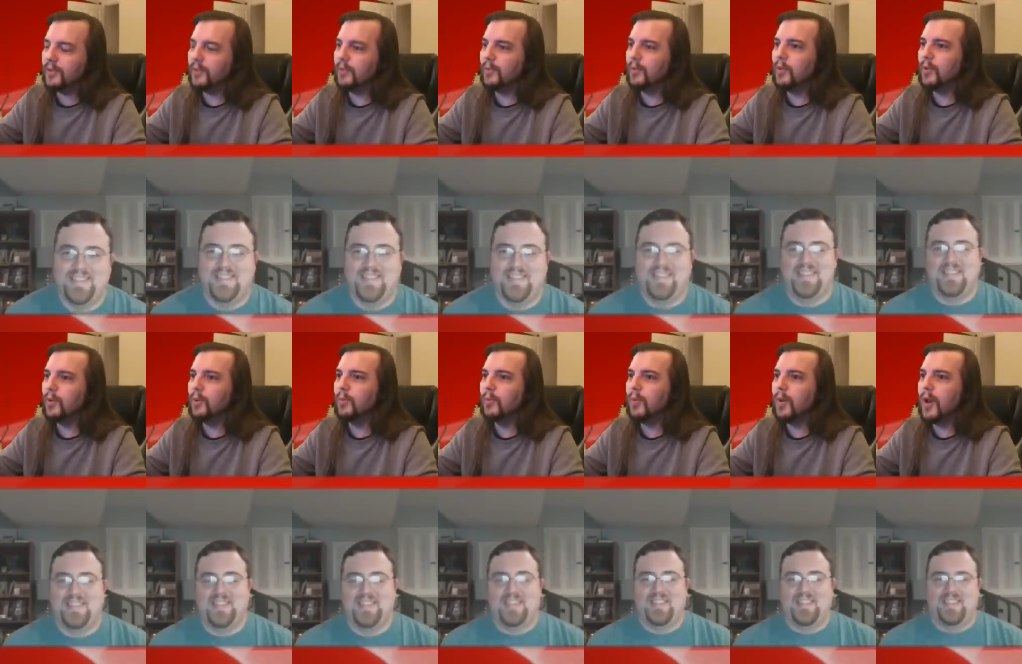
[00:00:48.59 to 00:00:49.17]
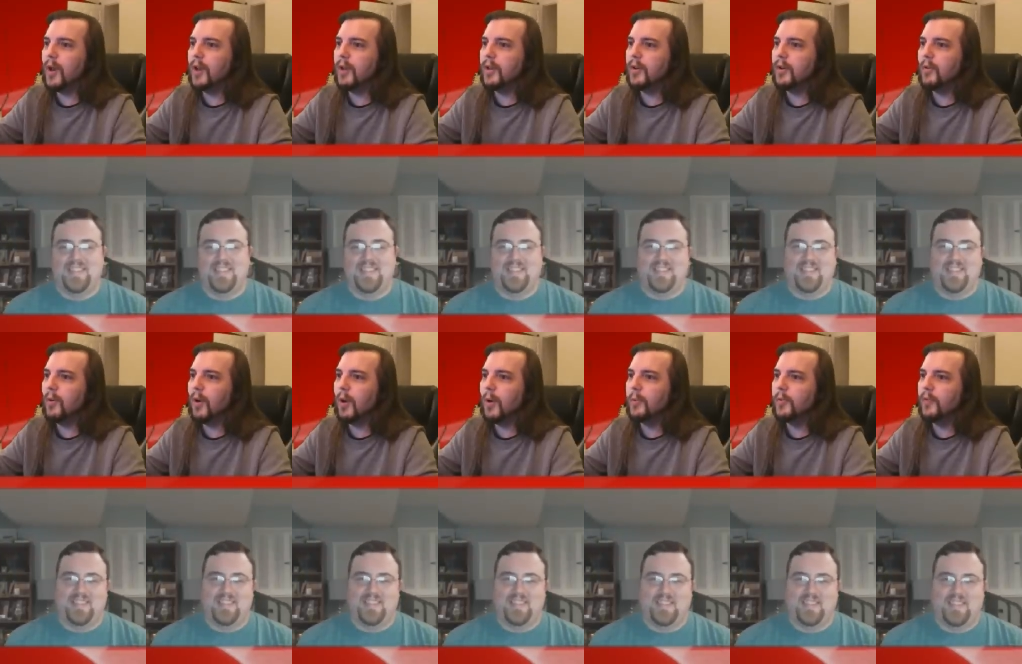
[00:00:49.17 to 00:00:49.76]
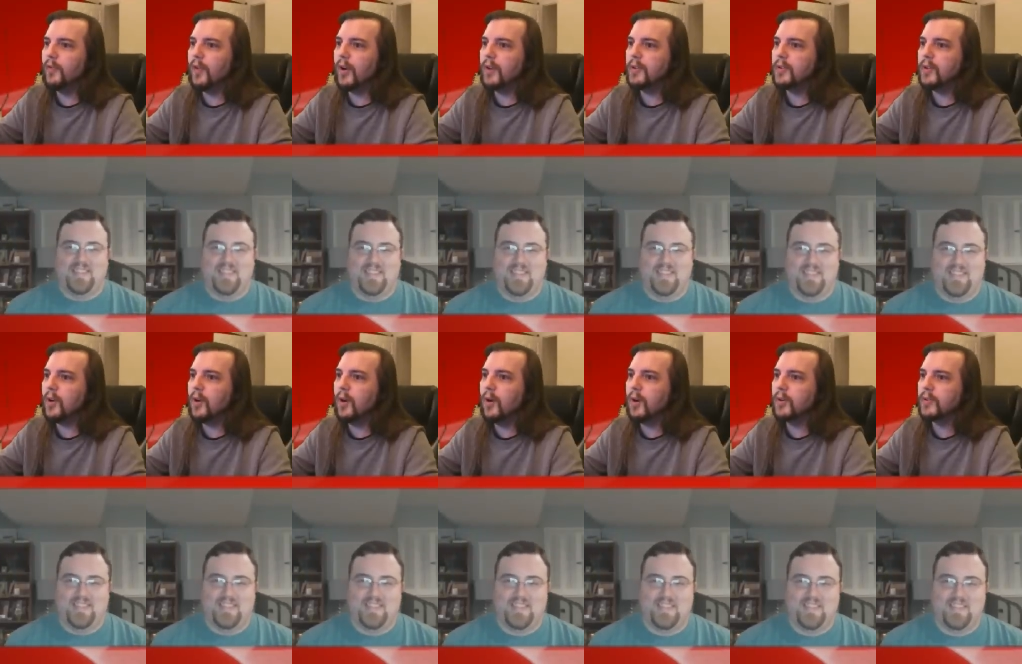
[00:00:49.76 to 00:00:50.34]
Speaker 1: on the worldwide interwebs,
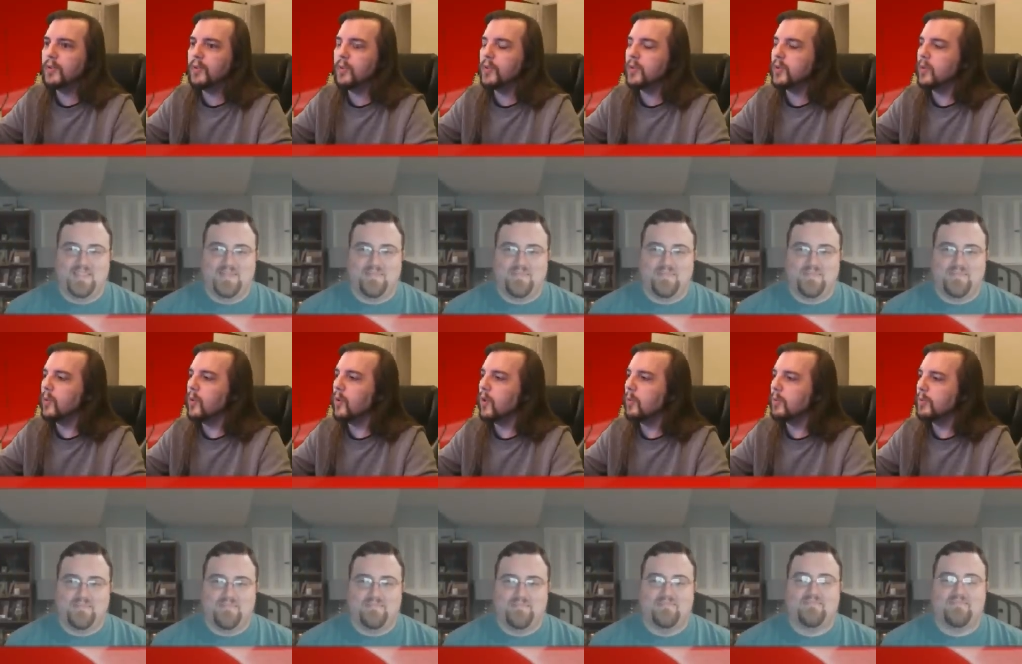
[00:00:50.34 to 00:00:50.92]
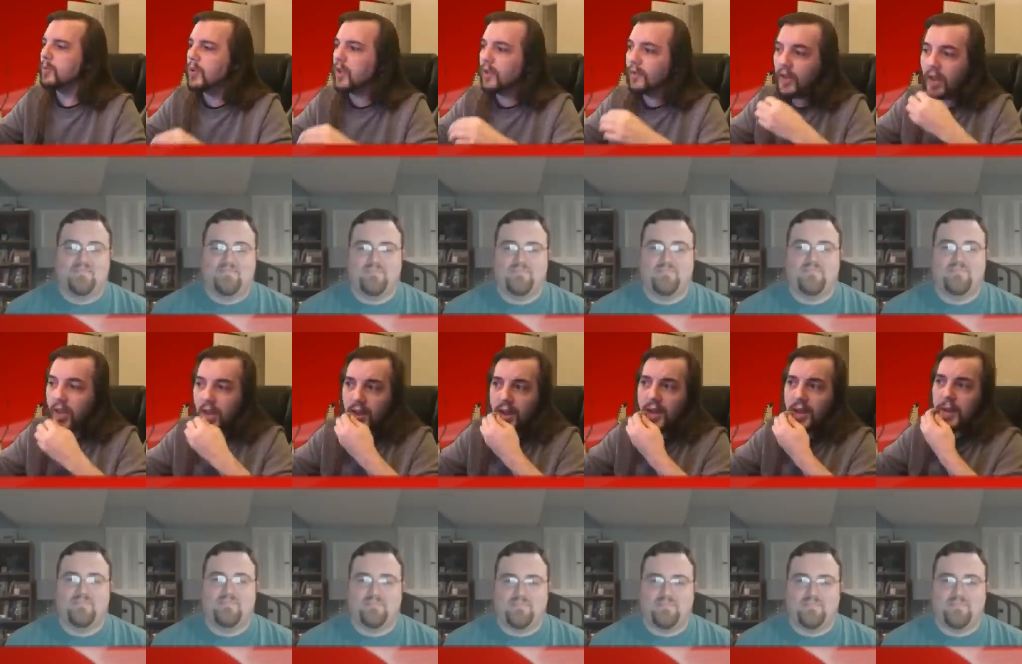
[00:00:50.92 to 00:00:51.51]
finds all sorts of horrible stuff,